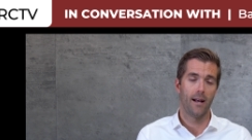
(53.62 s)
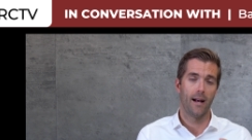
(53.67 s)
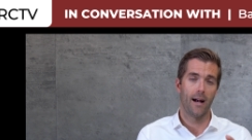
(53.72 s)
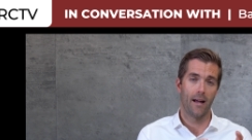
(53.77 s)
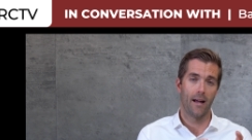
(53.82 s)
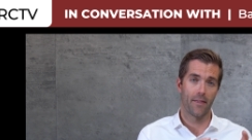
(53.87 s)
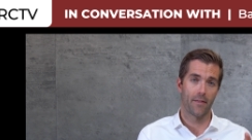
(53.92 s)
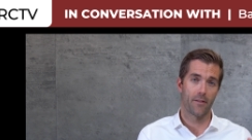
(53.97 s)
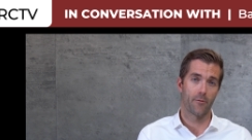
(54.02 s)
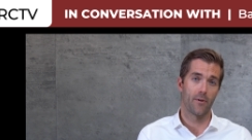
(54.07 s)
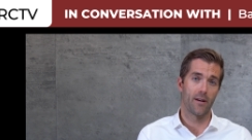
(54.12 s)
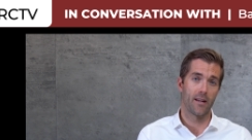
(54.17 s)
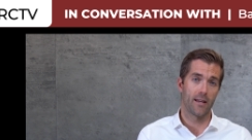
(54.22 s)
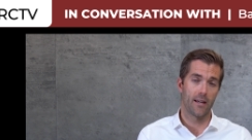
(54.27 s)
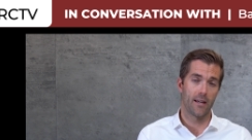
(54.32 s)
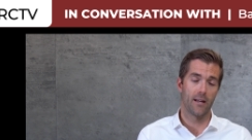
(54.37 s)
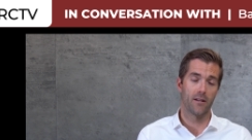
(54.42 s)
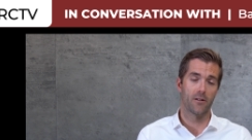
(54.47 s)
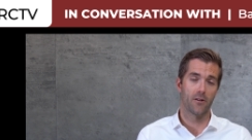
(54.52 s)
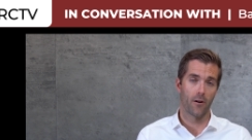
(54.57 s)
at 3
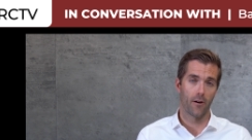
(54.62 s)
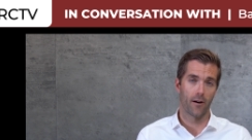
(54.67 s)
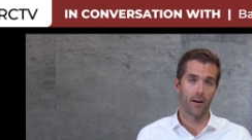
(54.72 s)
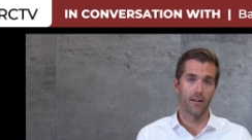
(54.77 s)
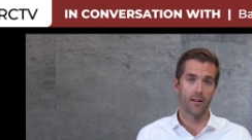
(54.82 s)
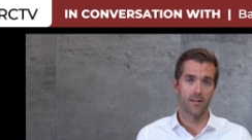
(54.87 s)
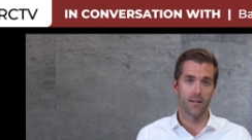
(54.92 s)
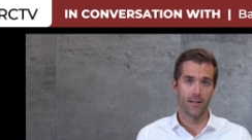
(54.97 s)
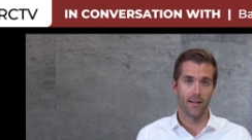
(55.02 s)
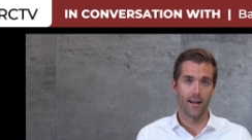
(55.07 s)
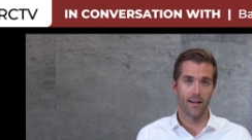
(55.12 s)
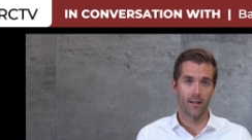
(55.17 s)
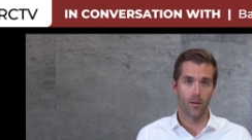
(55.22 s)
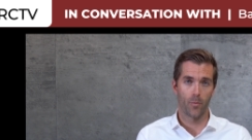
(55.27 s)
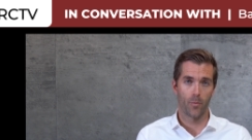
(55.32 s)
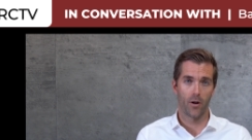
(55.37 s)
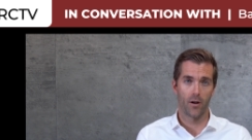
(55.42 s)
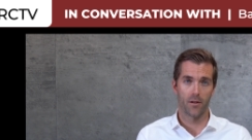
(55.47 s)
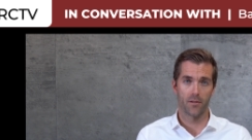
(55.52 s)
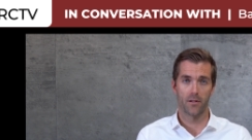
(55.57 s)
key targets in that
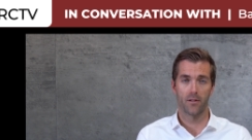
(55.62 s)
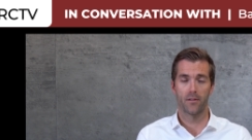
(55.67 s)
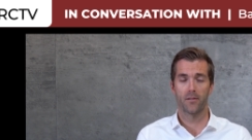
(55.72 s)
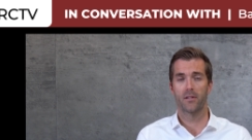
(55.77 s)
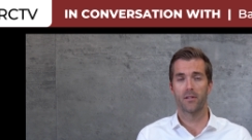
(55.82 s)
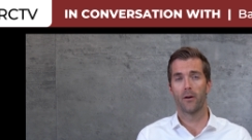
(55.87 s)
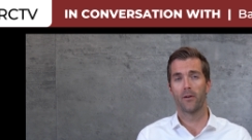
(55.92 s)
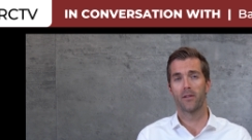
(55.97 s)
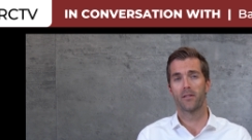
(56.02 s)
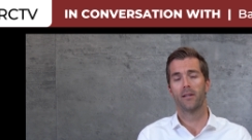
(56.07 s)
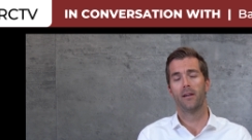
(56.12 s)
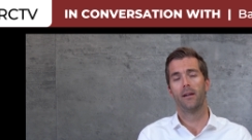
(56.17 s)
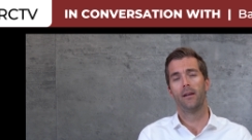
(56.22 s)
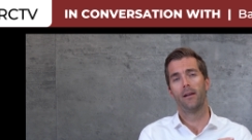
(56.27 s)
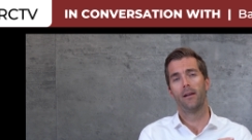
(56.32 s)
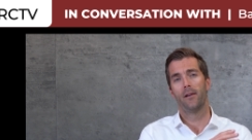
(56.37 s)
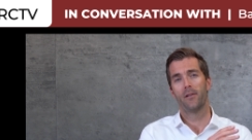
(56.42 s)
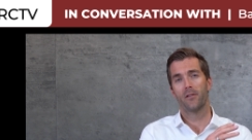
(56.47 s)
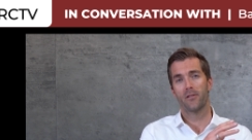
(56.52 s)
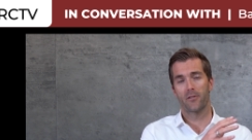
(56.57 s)
deposit. So it's
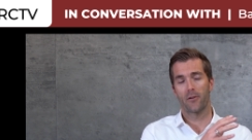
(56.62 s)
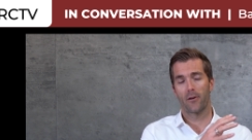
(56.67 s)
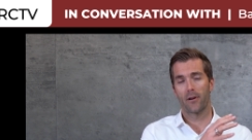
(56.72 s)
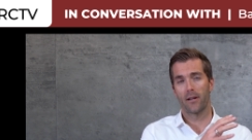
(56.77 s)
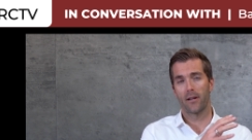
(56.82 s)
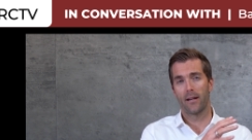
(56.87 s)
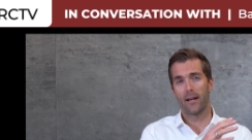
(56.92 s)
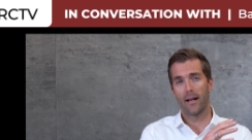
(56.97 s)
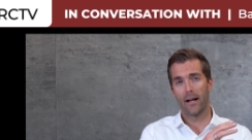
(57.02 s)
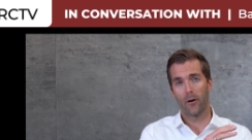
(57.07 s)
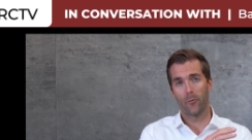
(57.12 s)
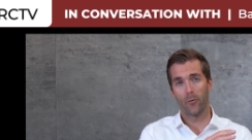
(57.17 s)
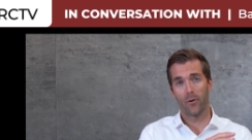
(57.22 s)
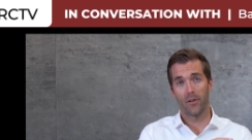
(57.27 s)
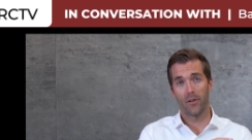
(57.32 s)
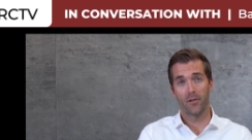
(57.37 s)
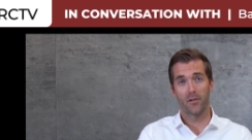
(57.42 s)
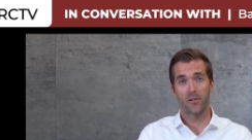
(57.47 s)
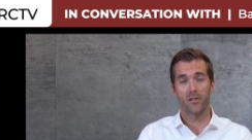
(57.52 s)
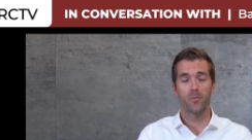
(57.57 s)
starting to now
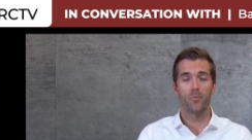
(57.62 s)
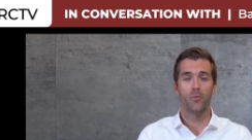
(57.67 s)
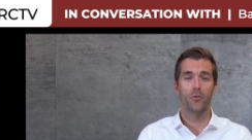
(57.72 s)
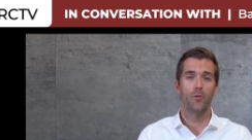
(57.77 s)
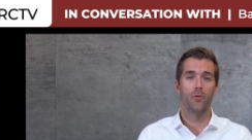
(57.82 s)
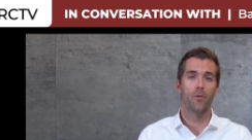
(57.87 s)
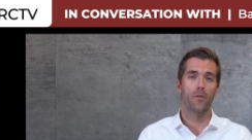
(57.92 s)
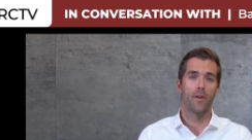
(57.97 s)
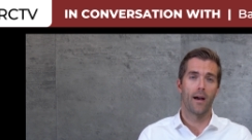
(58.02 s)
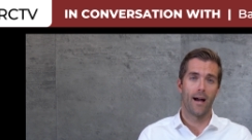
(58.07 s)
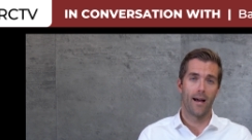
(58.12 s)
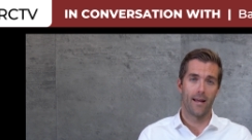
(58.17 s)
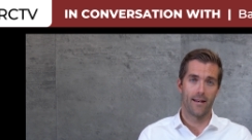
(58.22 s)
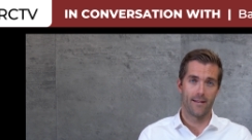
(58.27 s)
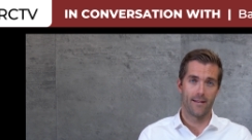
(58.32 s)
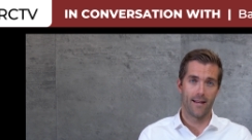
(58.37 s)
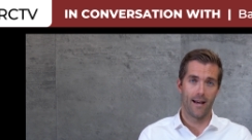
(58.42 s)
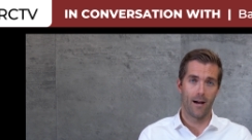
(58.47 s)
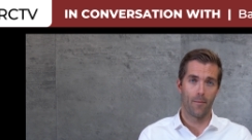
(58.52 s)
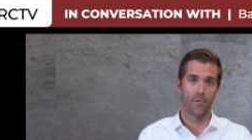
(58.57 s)
really smooth
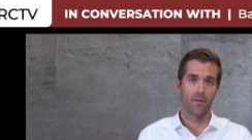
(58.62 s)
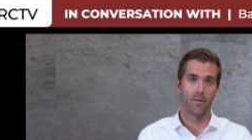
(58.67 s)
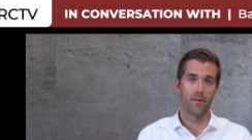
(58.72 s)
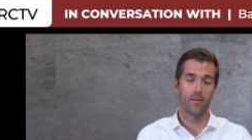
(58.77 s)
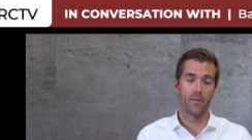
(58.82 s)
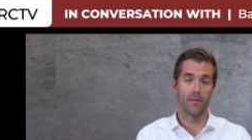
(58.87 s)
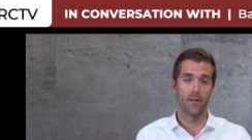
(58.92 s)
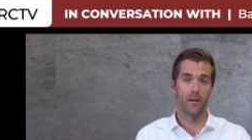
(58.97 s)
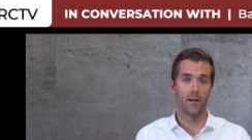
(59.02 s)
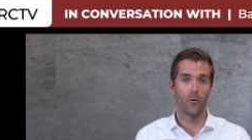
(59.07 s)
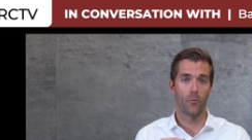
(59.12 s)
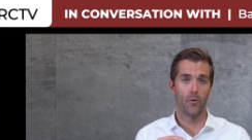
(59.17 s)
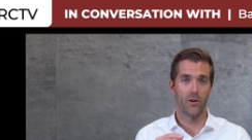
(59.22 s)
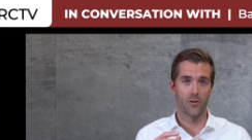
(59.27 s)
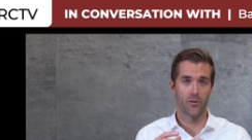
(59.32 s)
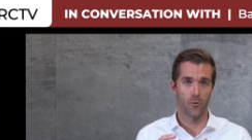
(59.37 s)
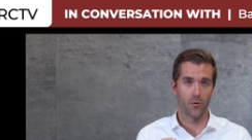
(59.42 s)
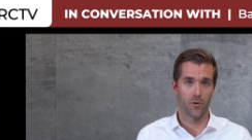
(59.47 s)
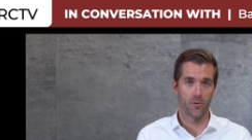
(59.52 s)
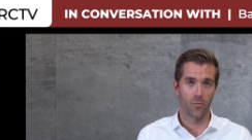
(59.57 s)
at depth the
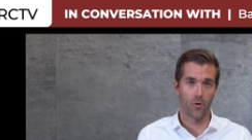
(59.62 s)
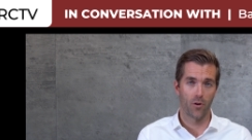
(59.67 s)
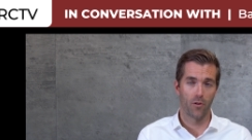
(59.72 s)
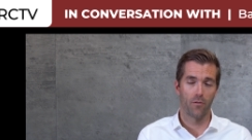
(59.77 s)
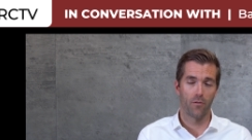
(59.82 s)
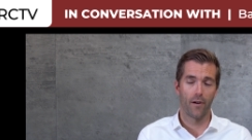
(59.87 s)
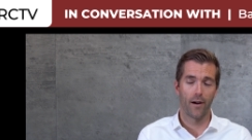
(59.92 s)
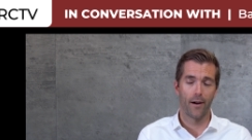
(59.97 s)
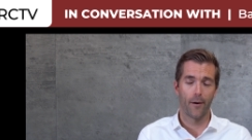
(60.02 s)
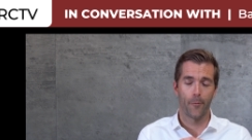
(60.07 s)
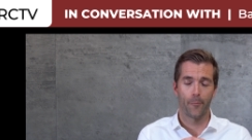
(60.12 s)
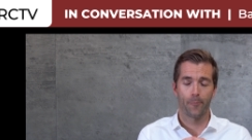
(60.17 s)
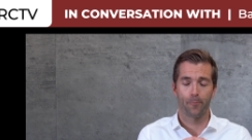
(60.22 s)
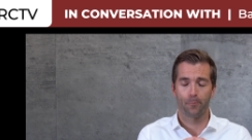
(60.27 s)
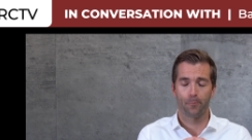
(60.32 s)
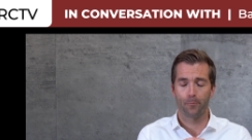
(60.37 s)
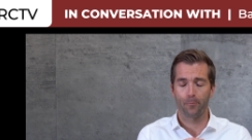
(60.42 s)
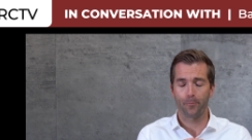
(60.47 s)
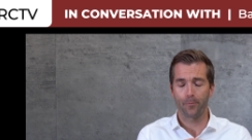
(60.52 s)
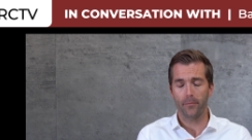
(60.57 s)
resource profile.
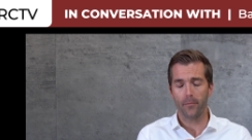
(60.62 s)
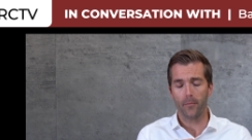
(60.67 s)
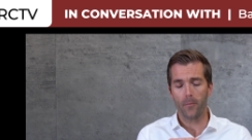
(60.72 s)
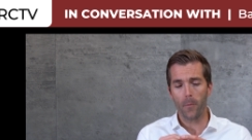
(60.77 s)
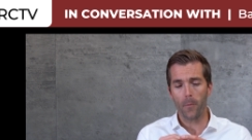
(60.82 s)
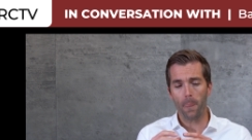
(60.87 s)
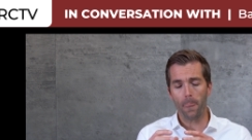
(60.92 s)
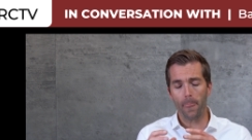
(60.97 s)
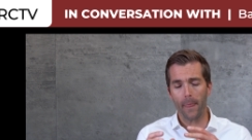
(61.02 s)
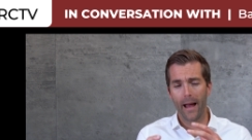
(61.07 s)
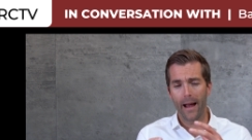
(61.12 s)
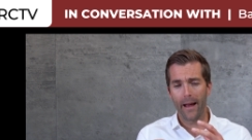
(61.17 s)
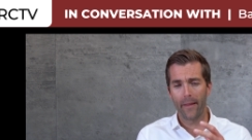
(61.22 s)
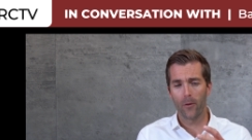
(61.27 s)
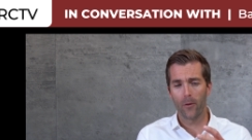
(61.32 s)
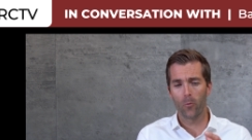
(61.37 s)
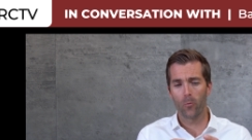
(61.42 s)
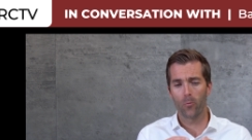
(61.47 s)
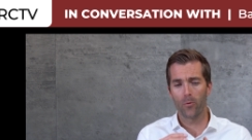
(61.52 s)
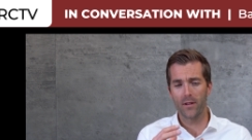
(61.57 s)

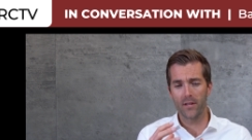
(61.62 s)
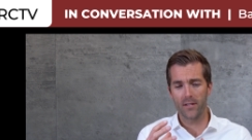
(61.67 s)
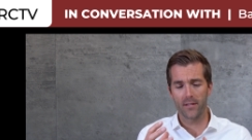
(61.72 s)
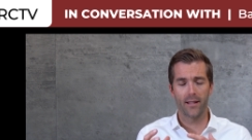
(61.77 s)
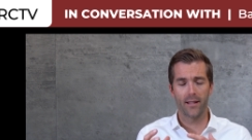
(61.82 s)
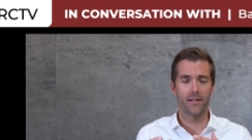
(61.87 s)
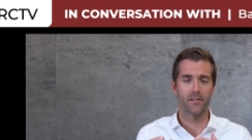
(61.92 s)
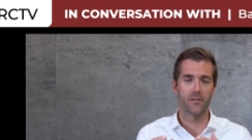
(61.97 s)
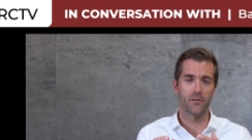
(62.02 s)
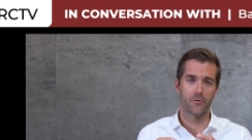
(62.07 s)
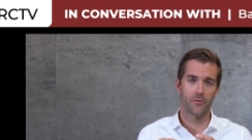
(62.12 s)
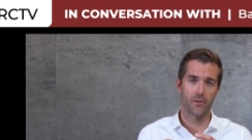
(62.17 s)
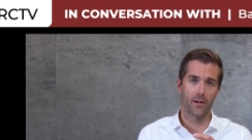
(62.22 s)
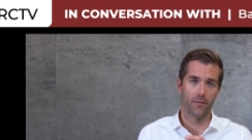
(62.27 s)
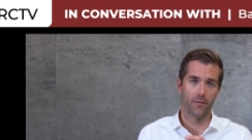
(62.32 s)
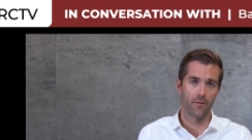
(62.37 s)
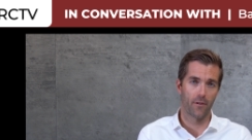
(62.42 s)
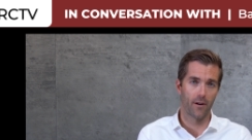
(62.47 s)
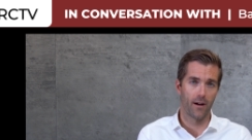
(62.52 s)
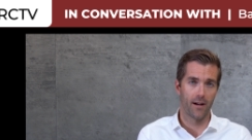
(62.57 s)
And the reason that's
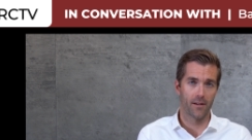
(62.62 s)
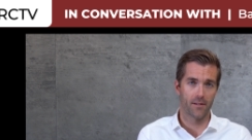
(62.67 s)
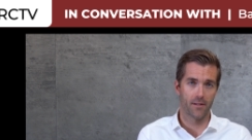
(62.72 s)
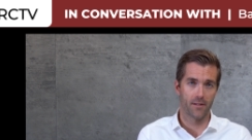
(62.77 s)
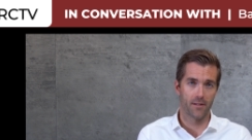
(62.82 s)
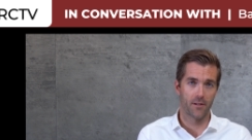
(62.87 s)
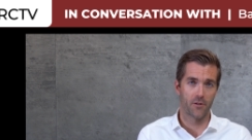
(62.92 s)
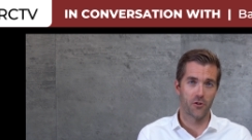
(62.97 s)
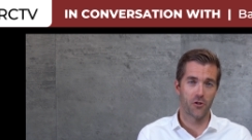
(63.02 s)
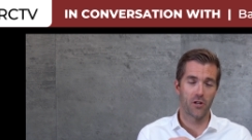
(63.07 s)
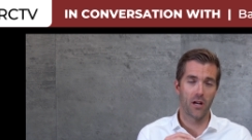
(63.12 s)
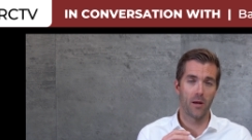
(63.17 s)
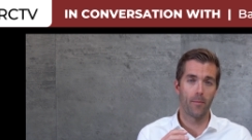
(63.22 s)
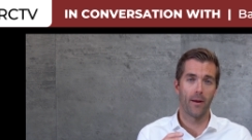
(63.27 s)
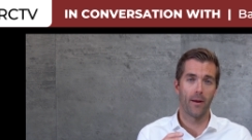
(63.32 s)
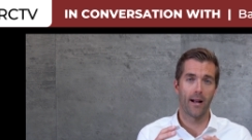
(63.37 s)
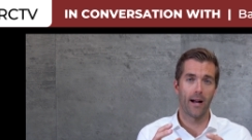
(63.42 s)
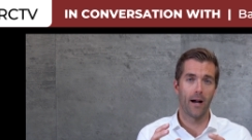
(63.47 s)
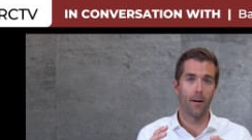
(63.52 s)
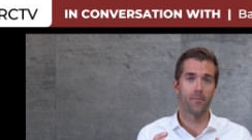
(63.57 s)
interesting for us is it's
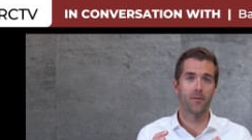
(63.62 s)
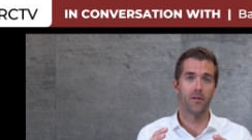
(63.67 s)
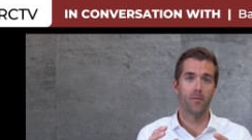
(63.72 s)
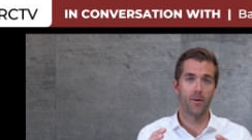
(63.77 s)
shaping up to